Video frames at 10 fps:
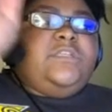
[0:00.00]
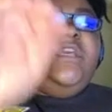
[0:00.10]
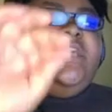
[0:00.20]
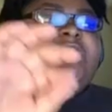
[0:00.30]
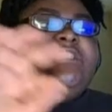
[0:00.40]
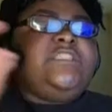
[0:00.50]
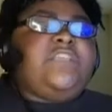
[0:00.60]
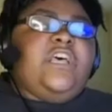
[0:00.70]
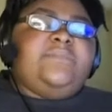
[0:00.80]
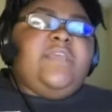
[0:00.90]
it just
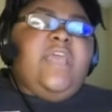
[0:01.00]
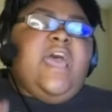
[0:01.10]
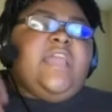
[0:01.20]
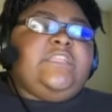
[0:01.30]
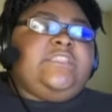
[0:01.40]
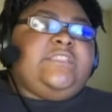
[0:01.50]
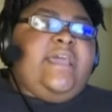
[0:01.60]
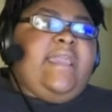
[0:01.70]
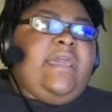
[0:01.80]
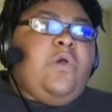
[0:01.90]
shows me kind of just
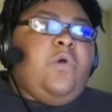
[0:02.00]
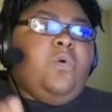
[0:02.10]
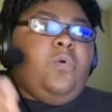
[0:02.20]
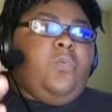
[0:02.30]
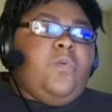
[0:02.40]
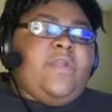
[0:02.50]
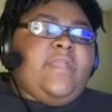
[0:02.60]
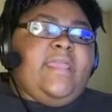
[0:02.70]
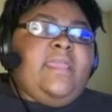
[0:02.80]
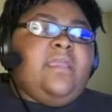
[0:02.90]
like
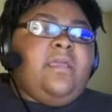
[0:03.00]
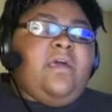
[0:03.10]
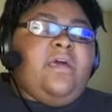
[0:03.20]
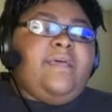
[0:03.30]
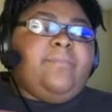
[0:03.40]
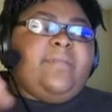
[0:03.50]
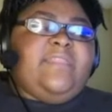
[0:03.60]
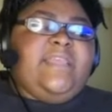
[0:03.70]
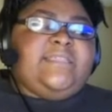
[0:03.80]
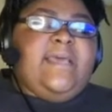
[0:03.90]
working on
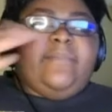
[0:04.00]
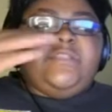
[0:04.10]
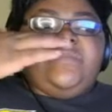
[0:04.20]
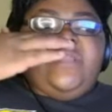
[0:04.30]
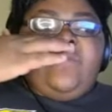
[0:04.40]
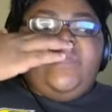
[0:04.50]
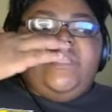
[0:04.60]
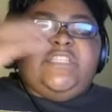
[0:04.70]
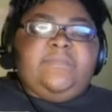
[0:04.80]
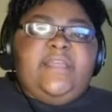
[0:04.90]
the assignments but not really
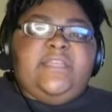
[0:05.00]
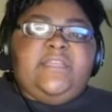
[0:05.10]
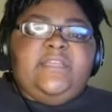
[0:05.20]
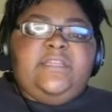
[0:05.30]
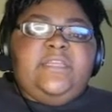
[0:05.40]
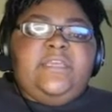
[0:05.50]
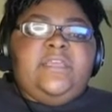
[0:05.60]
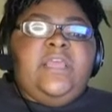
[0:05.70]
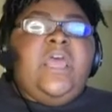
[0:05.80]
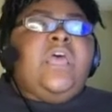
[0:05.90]
explaining anything.
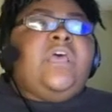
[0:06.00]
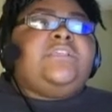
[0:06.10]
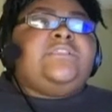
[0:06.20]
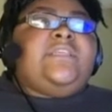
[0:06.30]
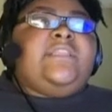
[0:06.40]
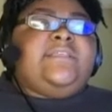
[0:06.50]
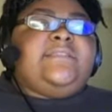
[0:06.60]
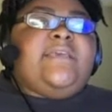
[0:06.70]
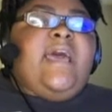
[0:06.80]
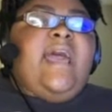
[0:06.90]
So this
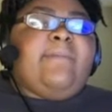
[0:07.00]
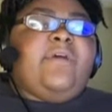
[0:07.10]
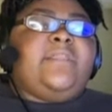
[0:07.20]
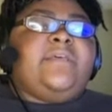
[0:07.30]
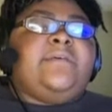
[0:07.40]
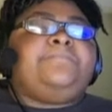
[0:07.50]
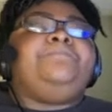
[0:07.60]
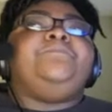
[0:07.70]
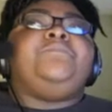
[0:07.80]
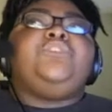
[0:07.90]
time I'm gonna
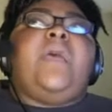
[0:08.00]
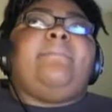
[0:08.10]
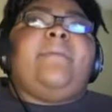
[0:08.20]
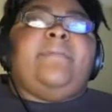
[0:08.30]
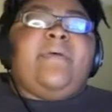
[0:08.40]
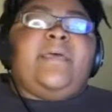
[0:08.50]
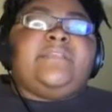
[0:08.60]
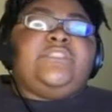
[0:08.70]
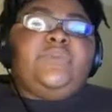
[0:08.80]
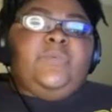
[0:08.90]
try my best
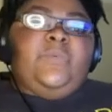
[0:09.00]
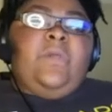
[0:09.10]
to